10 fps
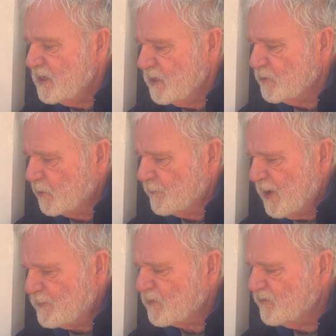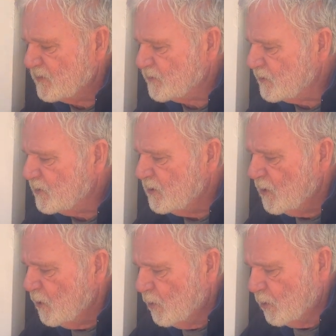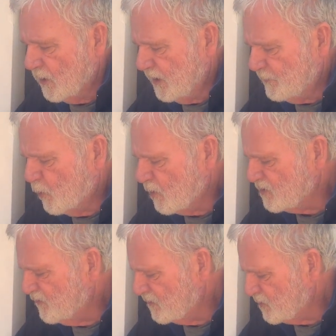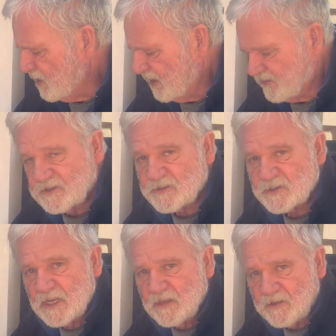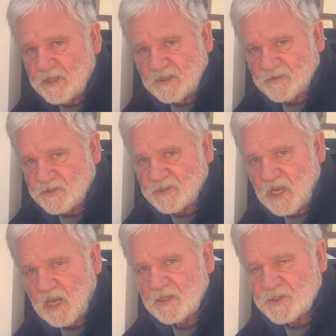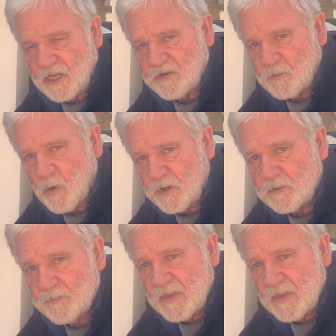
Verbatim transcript: either a paper filter or a porous filter like this. It takes the solids out of the water.